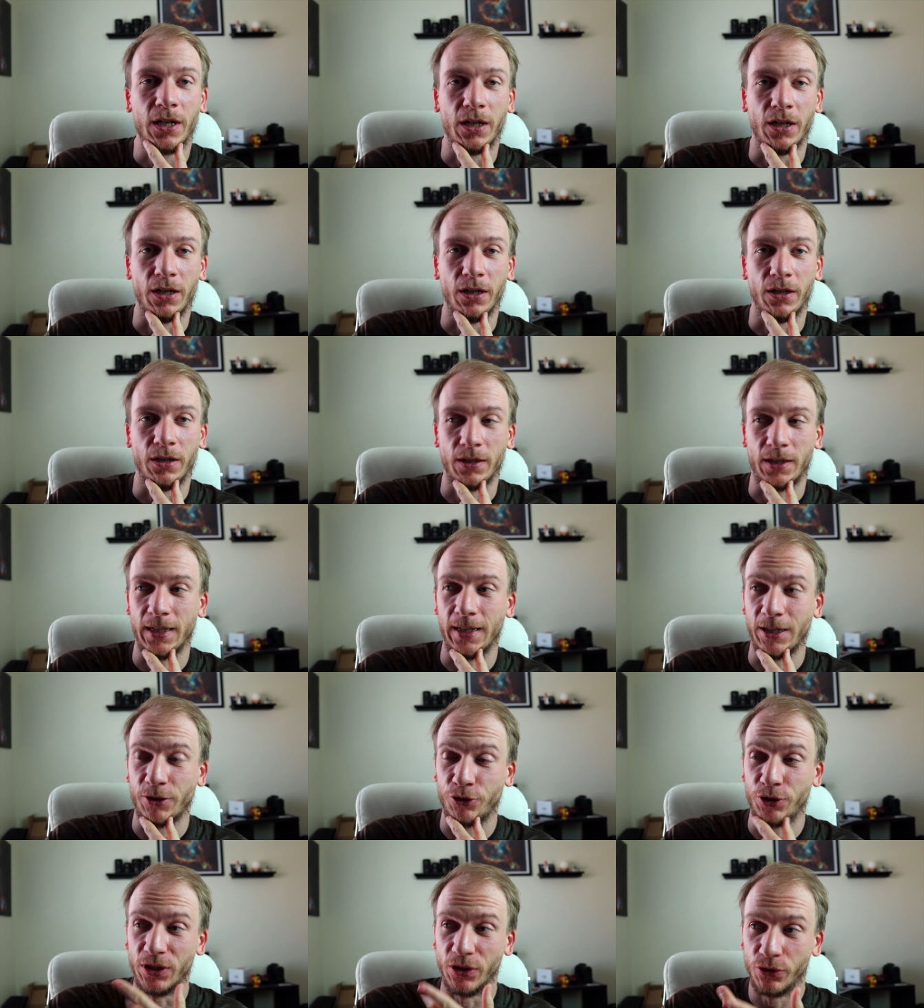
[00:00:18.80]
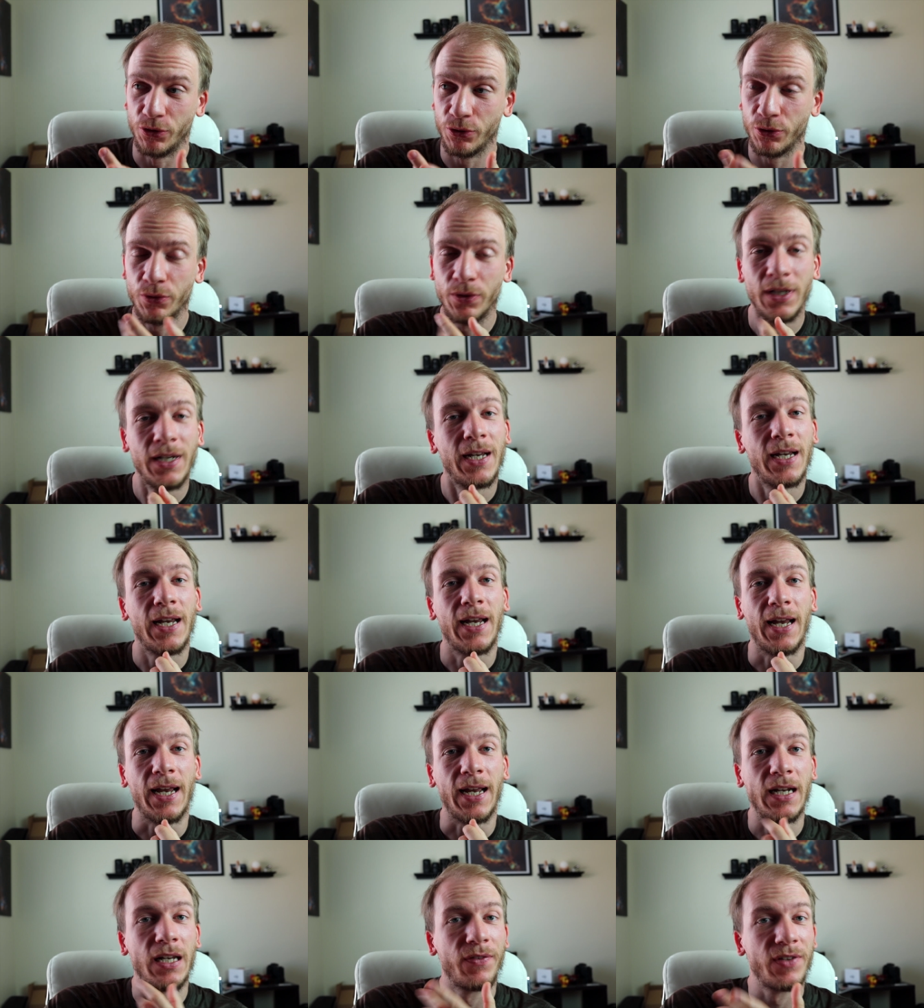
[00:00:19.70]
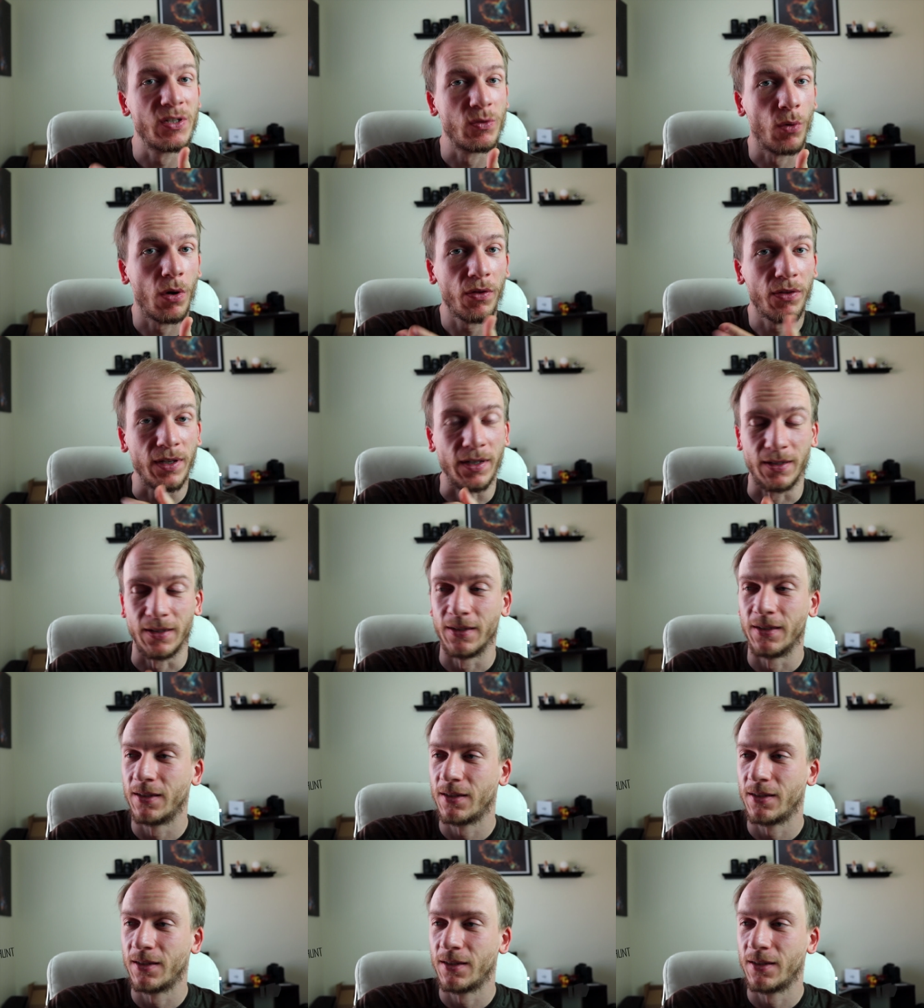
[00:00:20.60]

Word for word: can actually do and if it's worth it.